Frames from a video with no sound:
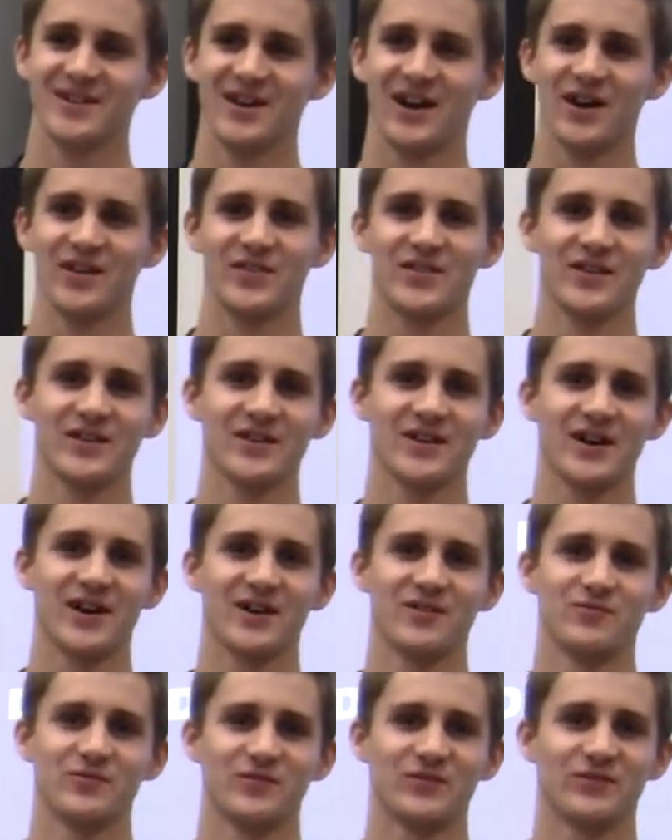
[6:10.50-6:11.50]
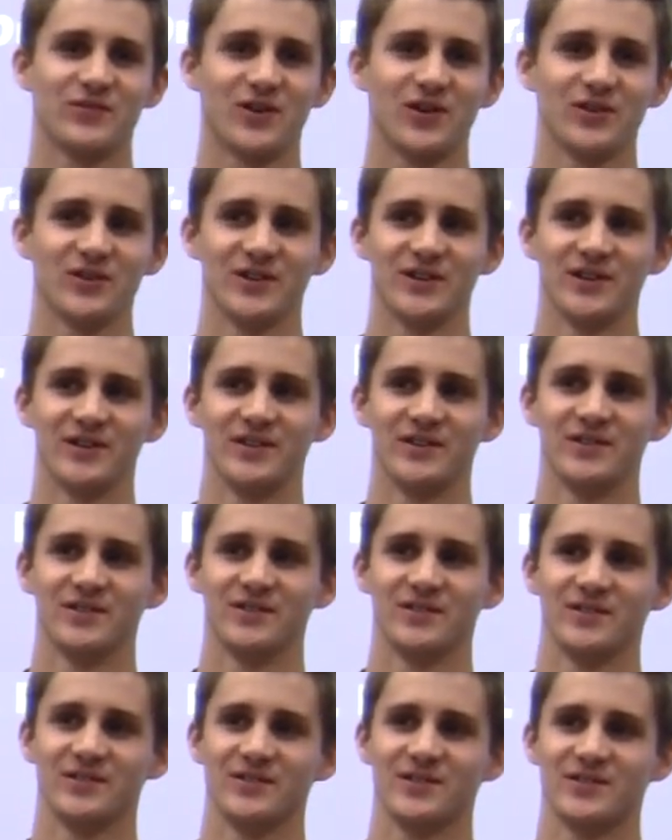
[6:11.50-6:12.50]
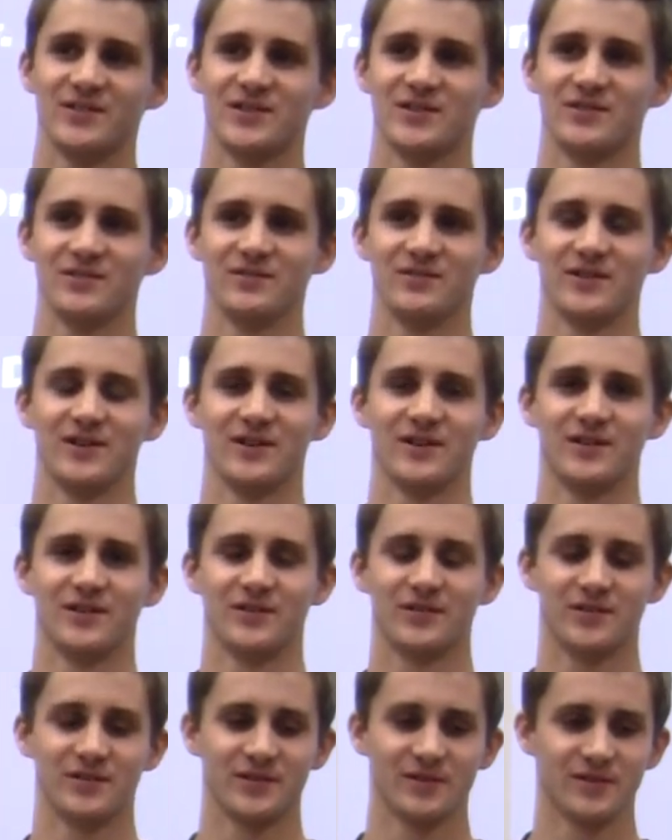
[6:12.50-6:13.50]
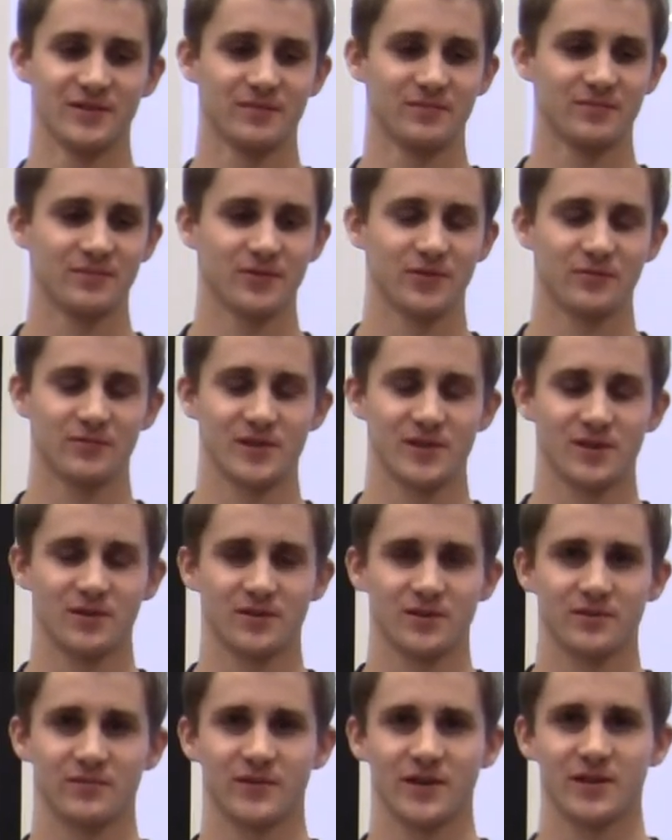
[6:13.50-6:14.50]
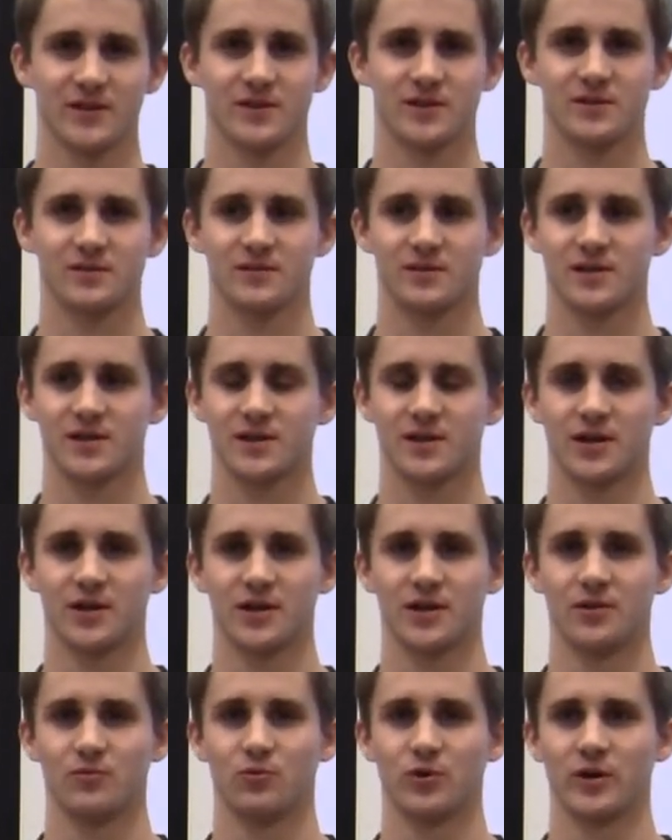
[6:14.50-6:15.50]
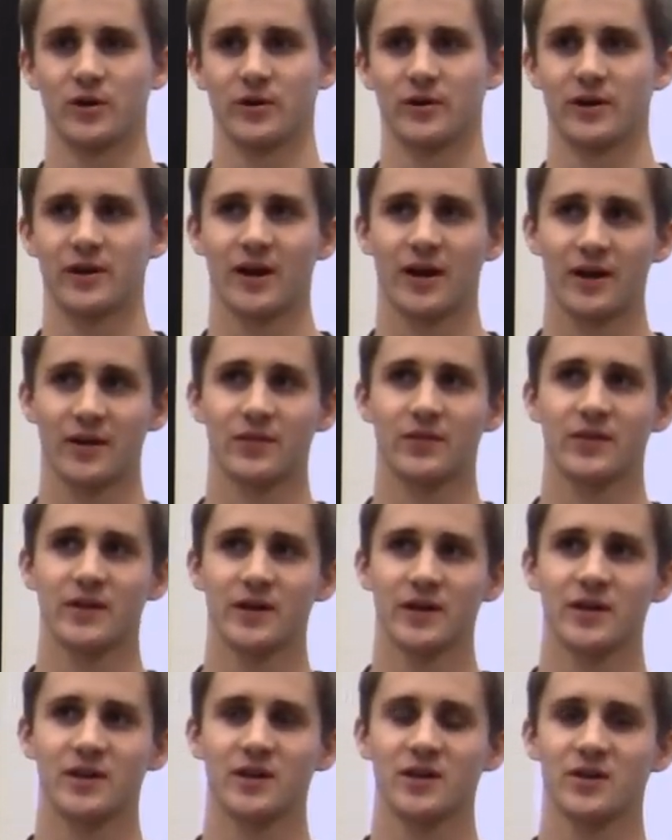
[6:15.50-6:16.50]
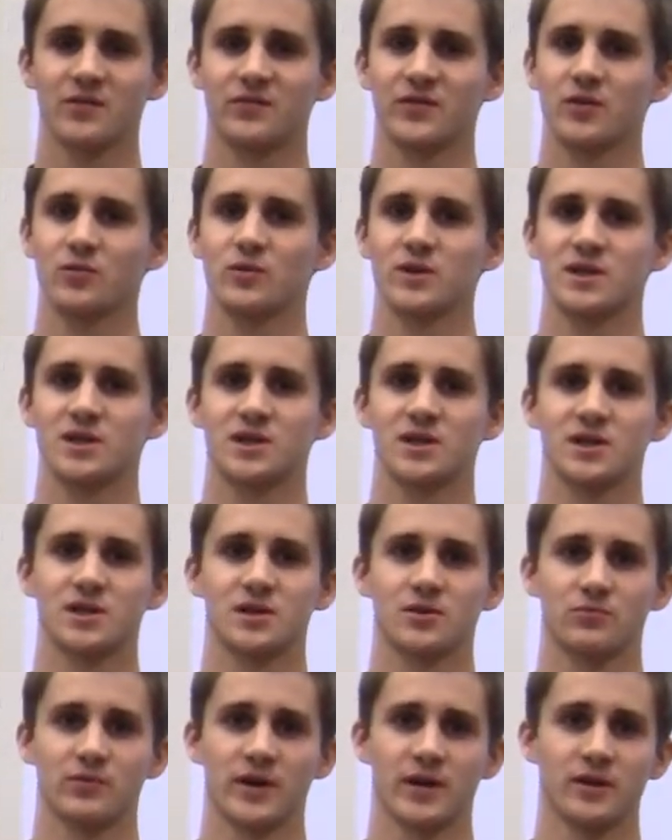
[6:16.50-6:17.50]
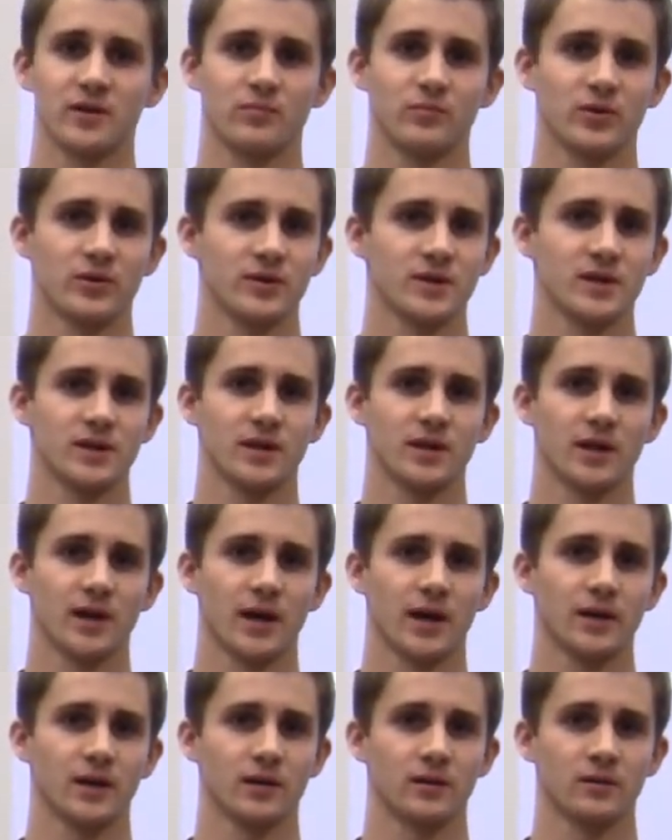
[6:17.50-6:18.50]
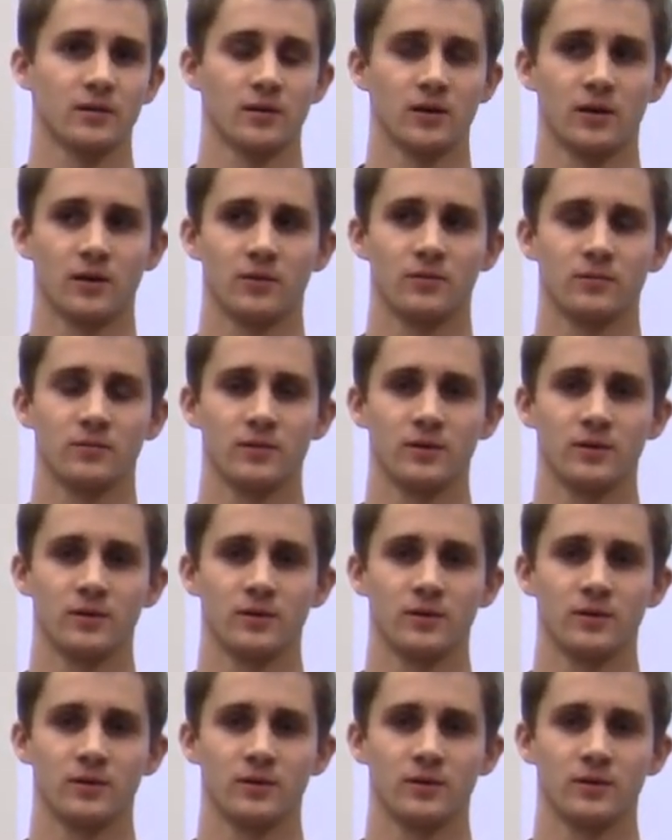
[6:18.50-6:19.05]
I think I would fall in to the results of that study, where I think if it was just a random person that I didn't know,